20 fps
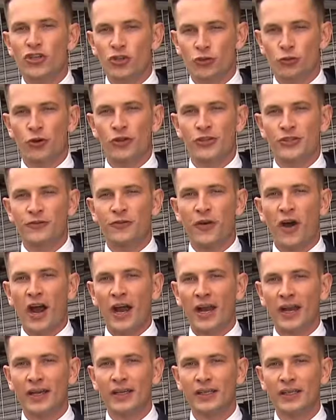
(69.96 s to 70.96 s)

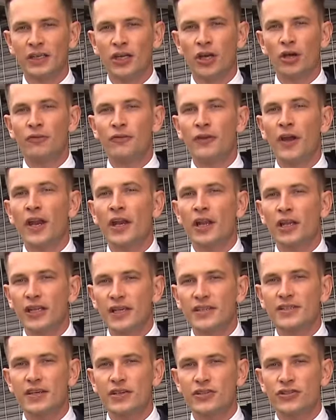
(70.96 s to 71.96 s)
crossfire of an
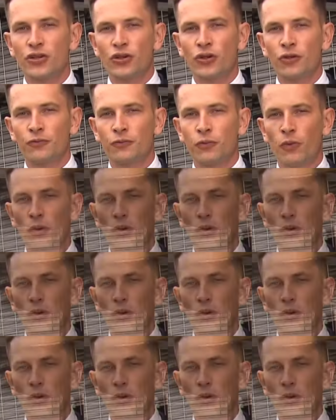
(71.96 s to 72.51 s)
illicit turf war.